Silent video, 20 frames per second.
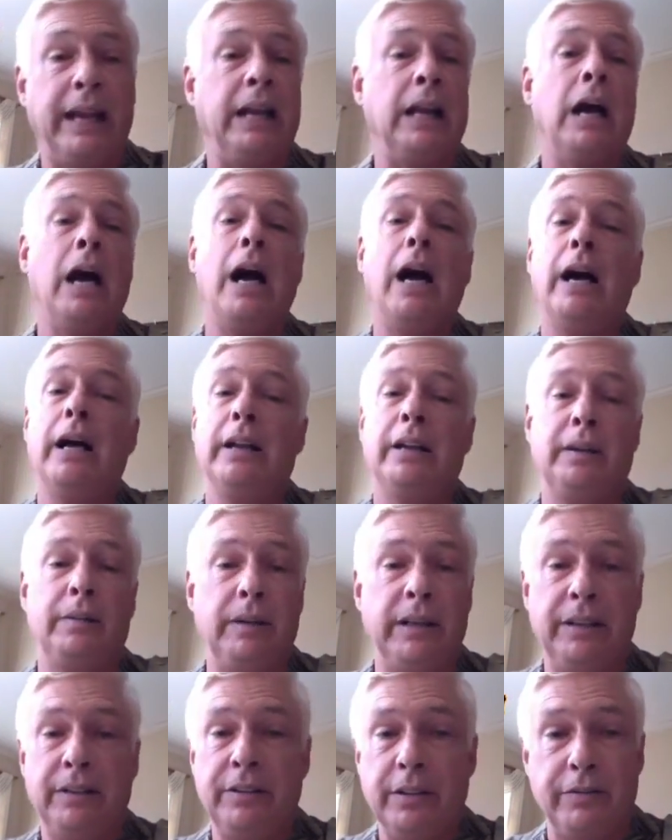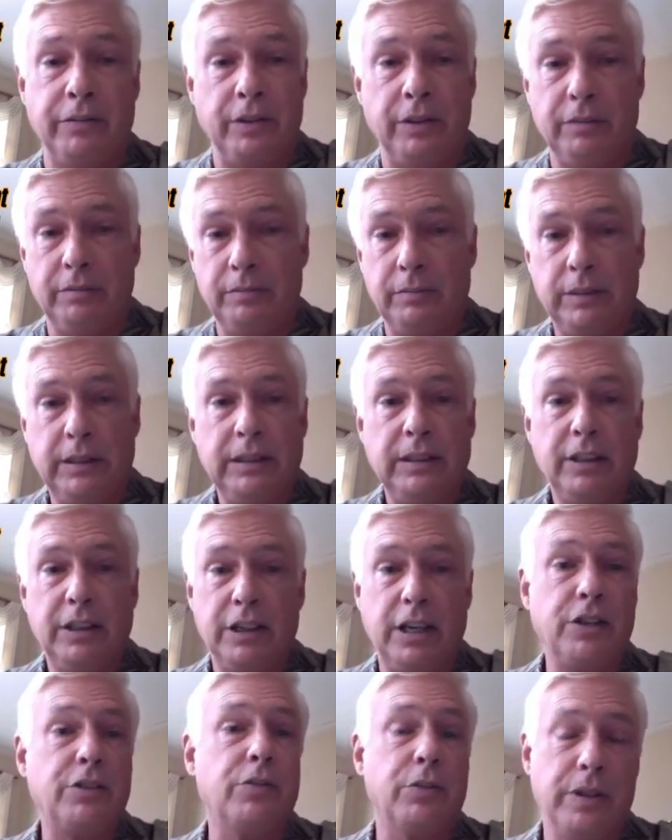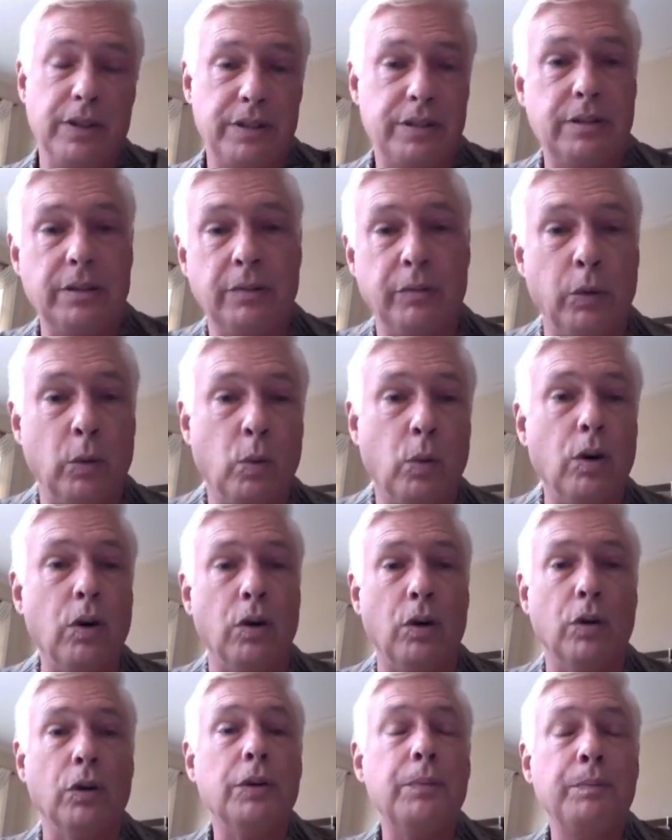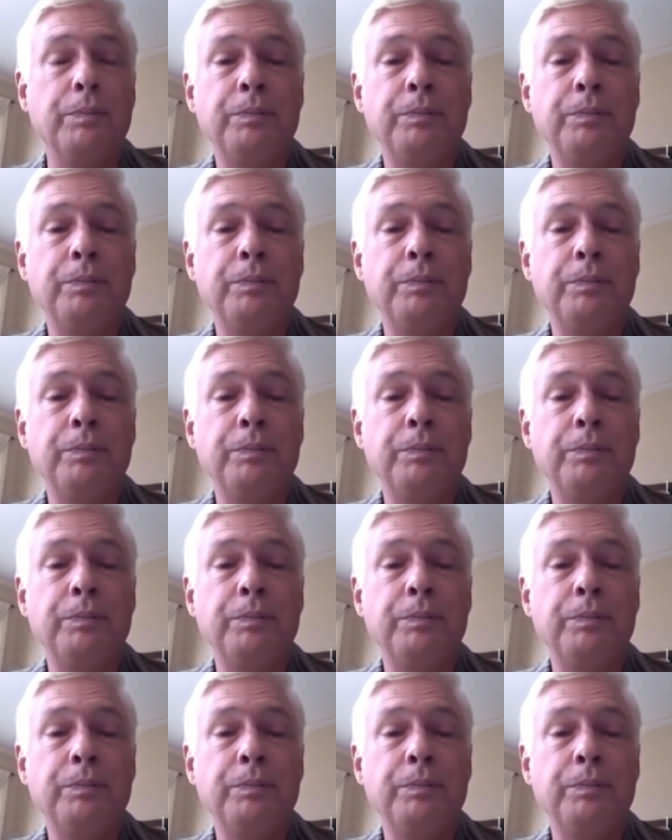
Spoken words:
and on in different countries of the world.